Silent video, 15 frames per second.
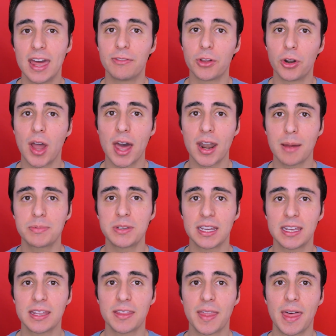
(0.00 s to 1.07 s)
And if they're not opting
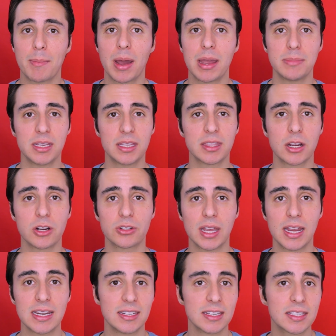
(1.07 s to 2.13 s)
in, then that might mean there's
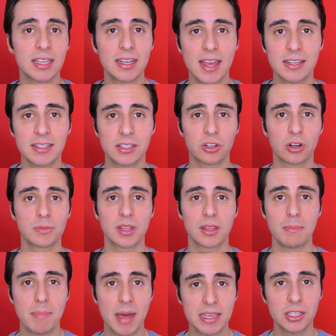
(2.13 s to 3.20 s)
a disconnect in terms of
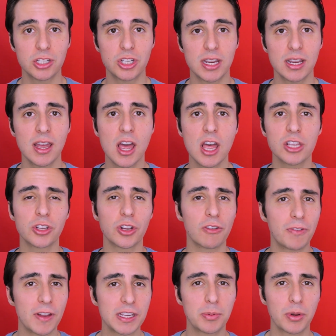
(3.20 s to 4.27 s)
the messaging. So your
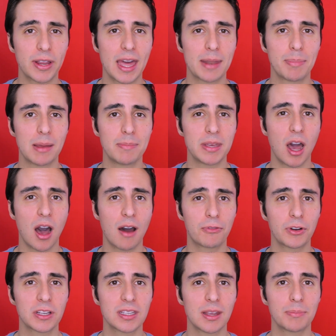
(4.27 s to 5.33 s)
Facebook ad might be
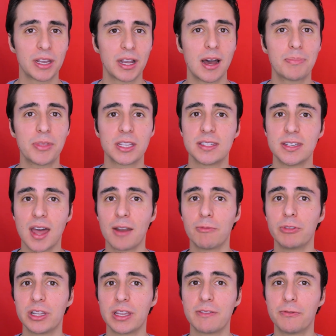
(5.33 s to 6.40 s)
offering something up that's
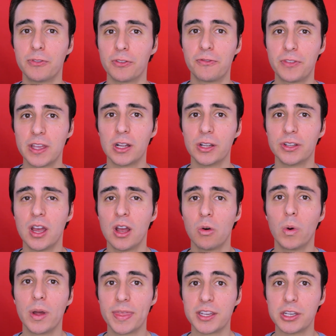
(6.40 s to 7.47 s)
not really fulfilled
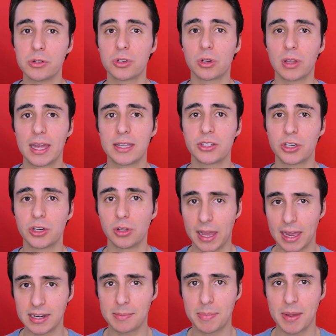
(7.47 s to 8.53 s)
when the user lands on your landing